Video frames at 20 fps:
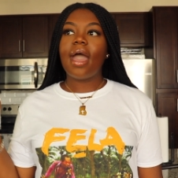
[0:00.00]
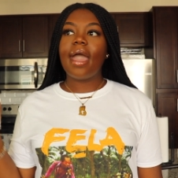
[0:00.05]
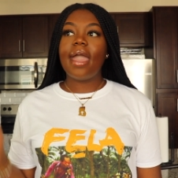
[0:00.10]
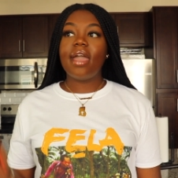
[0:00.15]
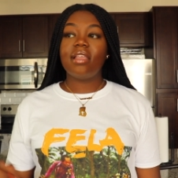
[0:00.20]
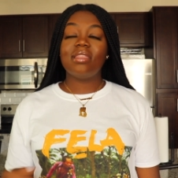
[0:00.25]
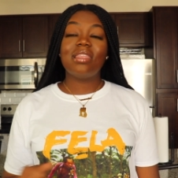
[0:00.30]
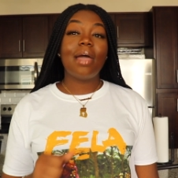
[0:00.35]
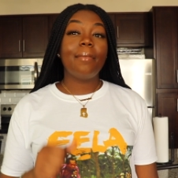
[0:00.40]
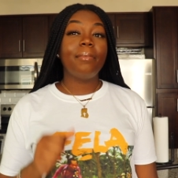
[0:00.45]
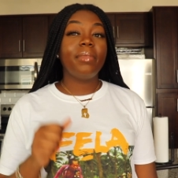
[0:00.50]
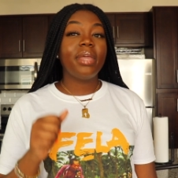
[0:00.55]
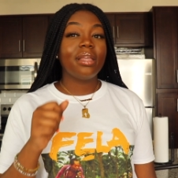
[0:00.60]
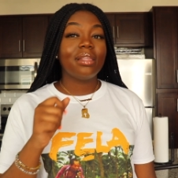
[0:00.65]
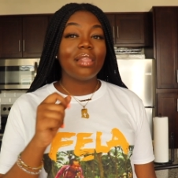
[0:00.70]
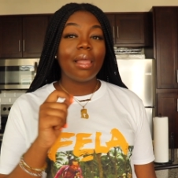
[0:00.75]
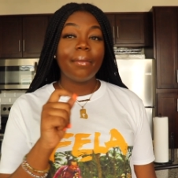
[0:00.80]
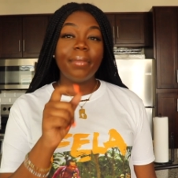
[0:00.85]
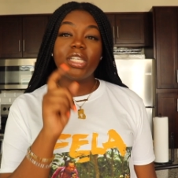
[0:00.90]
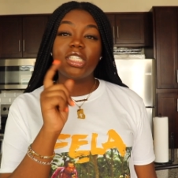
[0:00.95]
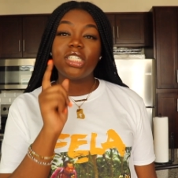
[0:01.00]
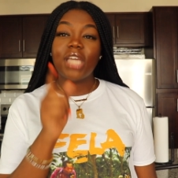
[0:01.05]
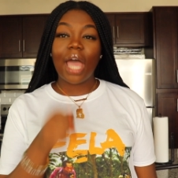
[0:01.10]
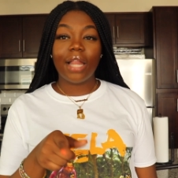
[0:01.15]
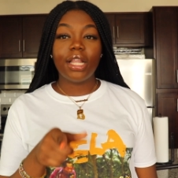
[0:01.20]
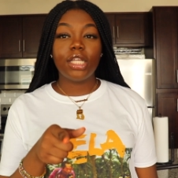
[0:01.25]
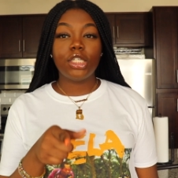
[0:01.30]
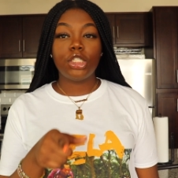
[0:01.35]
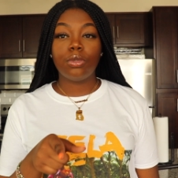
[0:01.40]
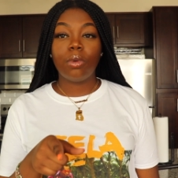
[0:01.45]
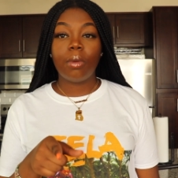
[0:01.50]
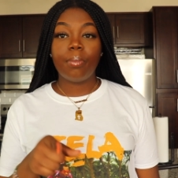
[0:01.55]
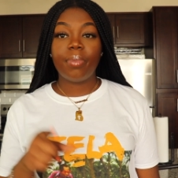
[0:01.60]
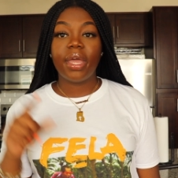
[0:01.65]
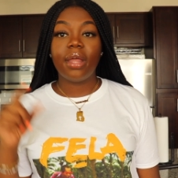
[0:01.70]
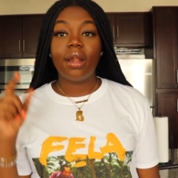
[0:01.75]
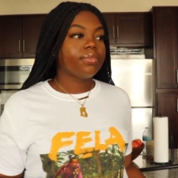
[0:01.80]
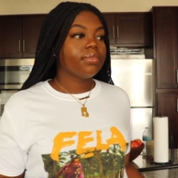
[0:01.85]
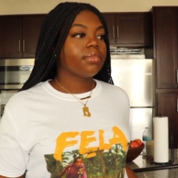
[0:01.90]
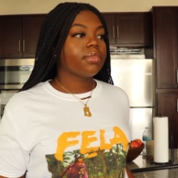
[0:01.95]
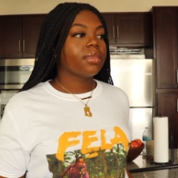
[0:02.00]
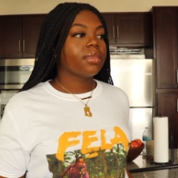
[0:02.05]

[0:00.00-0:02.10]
it, let me let me challenge you a bit